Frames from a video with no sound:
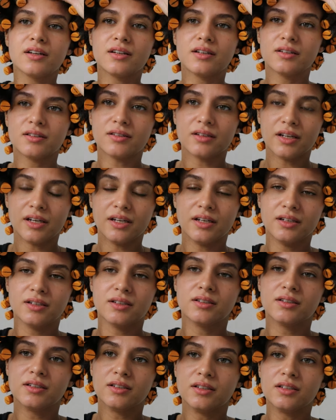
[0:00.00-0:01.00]
okay,
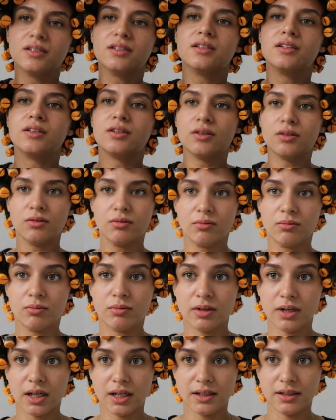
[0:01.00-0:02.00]
we're
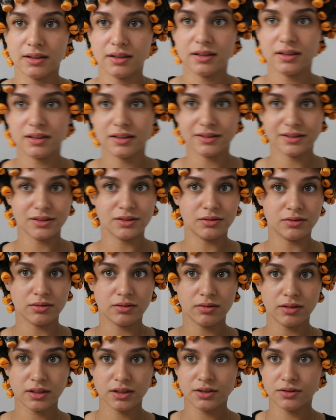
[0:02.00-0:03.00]
done. Let's do a
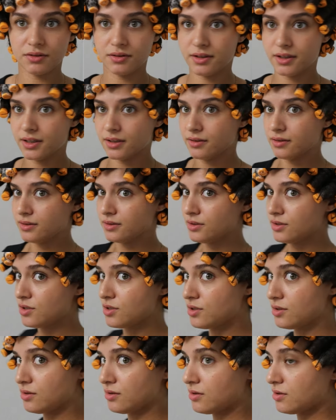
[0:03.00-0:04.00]
quick turnaround,
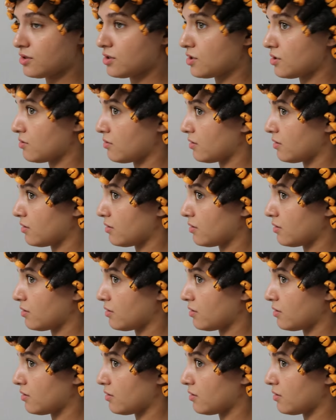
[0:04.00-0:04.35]
show